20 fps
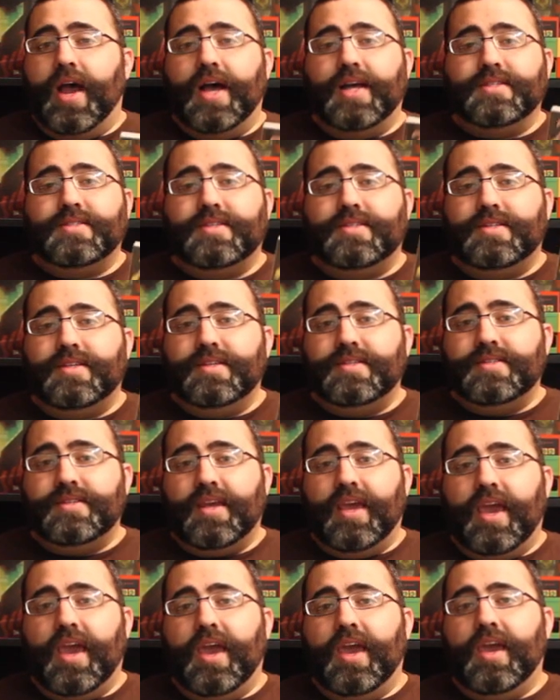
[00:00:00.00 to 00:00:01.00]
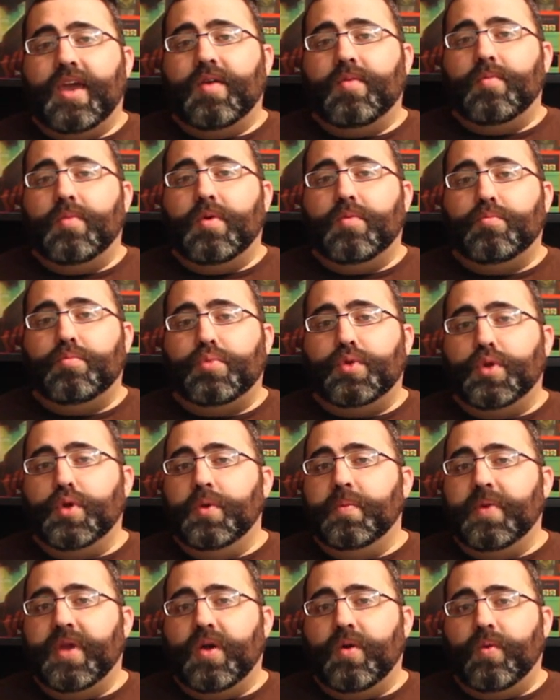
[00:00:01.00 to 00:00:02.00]
guys, this game
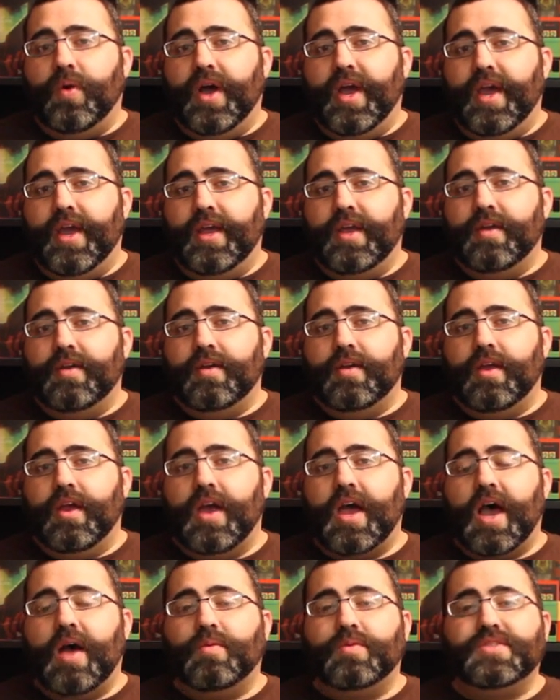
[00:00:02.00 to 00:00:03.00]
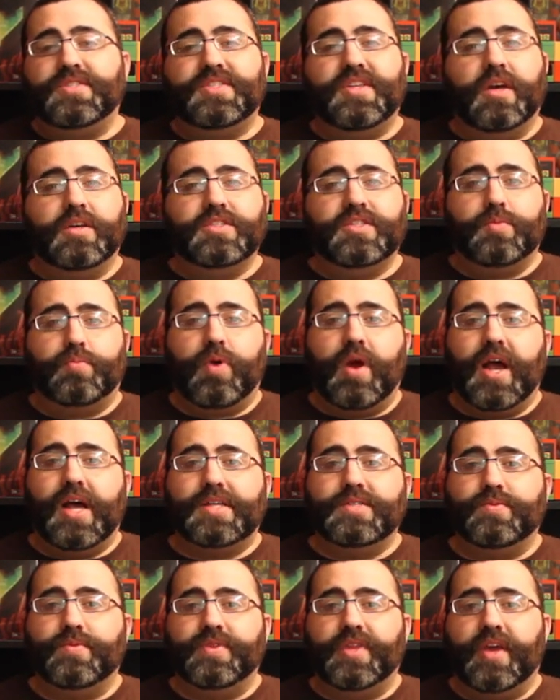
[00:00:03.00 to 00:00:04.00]
blew me away. I was so
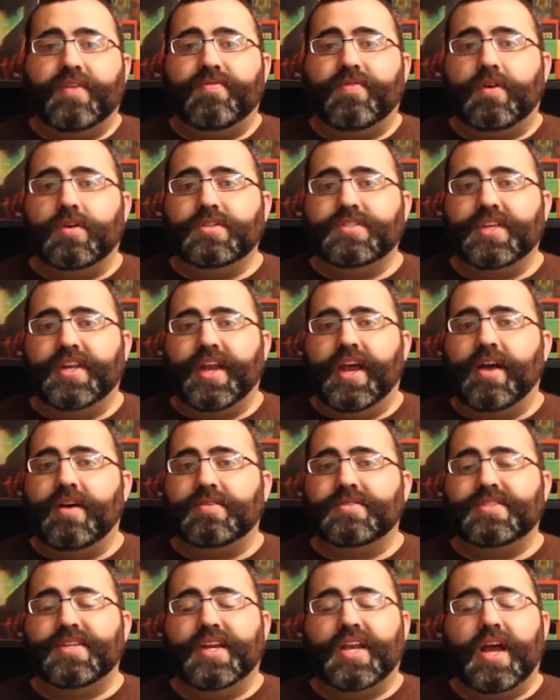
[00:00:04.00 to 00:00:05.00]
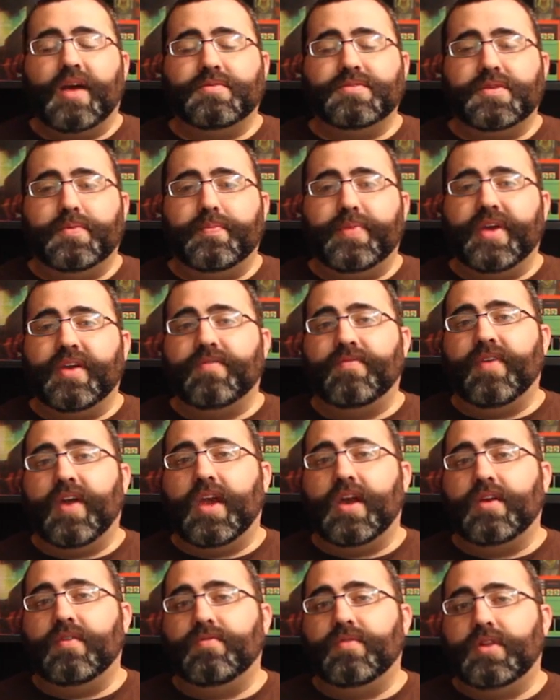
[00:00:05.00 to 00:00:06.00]
surprised when they first announced it. I was a big
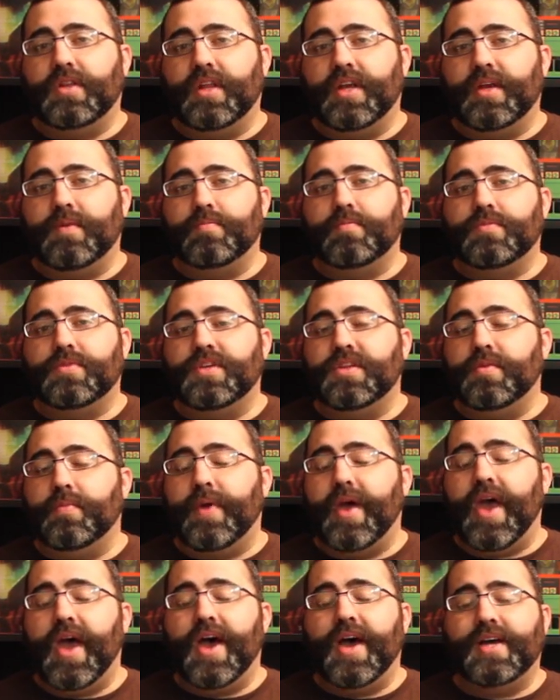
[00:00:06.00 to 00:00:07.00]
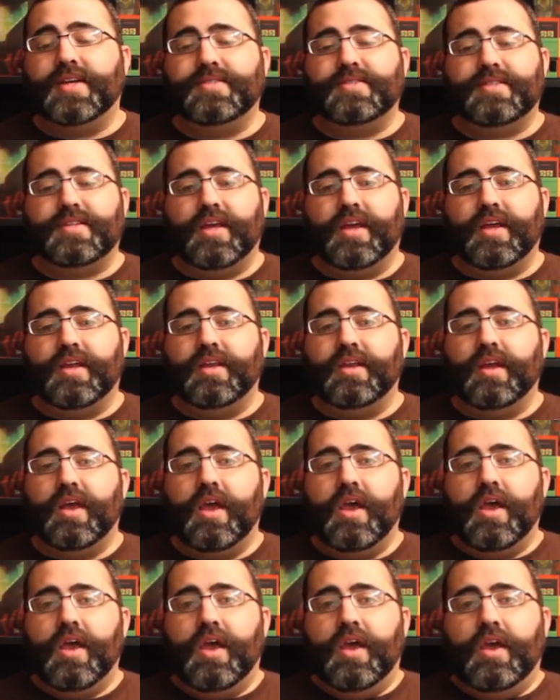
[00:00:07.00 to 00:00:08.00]
fan of A Link to the Past, and
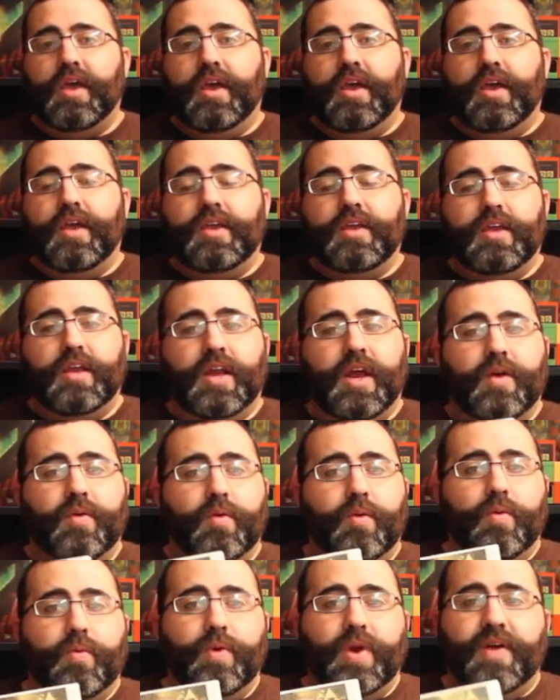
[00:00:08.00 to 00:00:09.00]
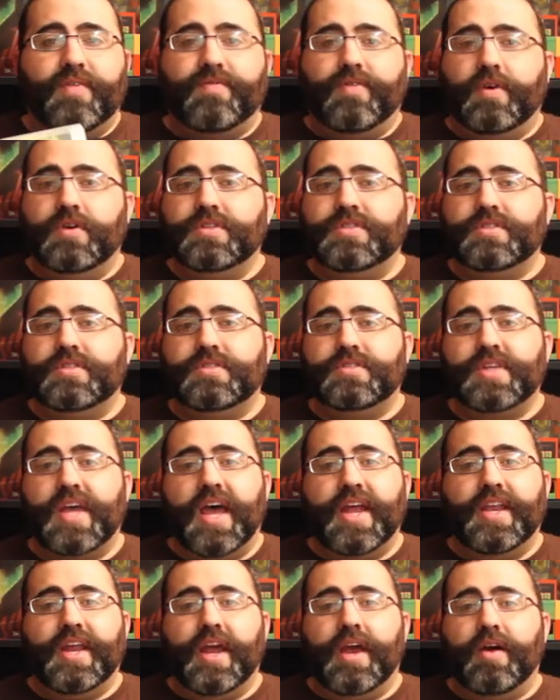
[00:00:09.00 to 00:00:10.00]
you know, when I first
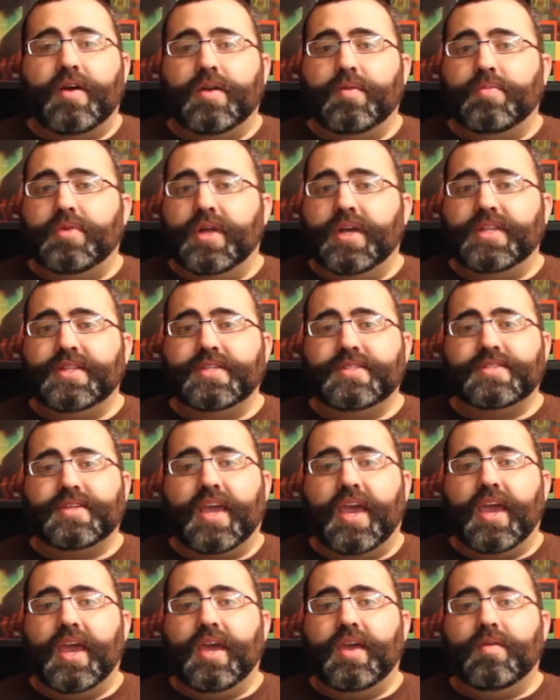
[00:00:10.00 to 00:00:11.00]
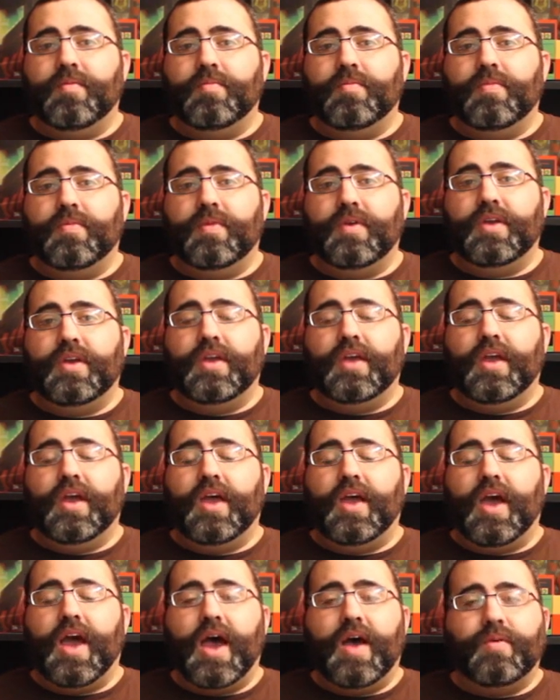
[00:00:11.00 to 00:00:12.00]
sat down and played this game,
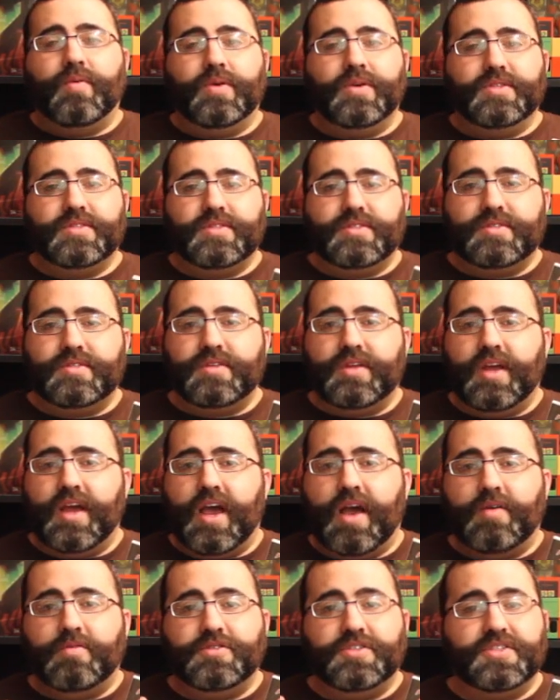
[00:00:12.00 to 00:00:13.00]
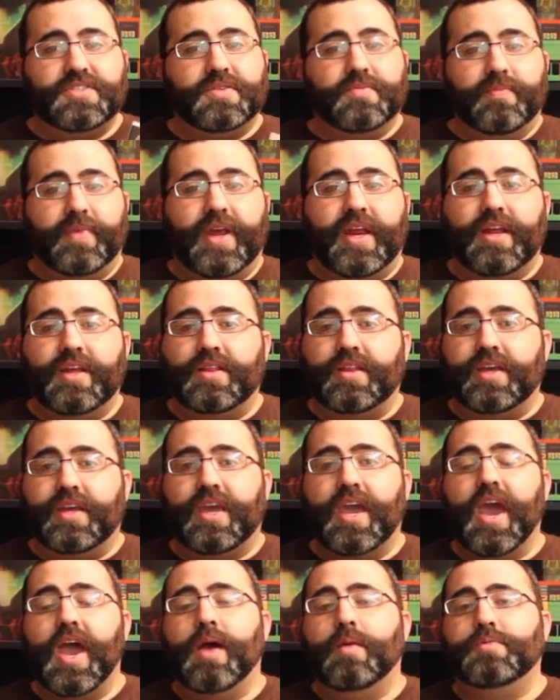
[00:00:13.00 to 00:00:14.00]
I was I was just immediately
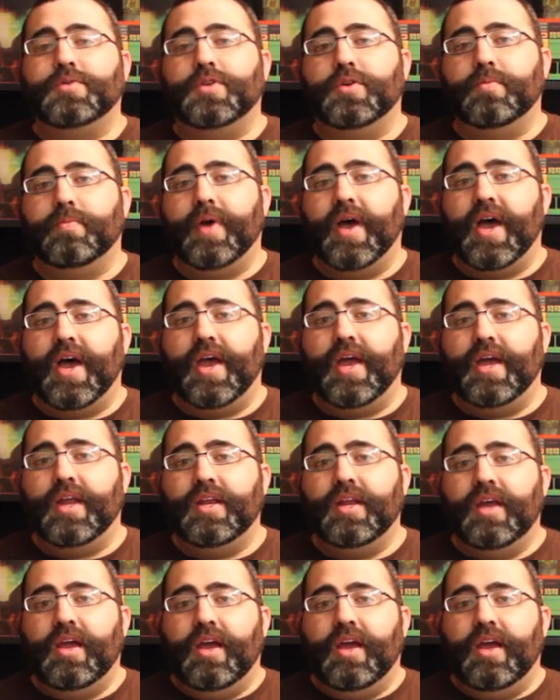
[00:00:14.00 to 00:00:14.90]
captured by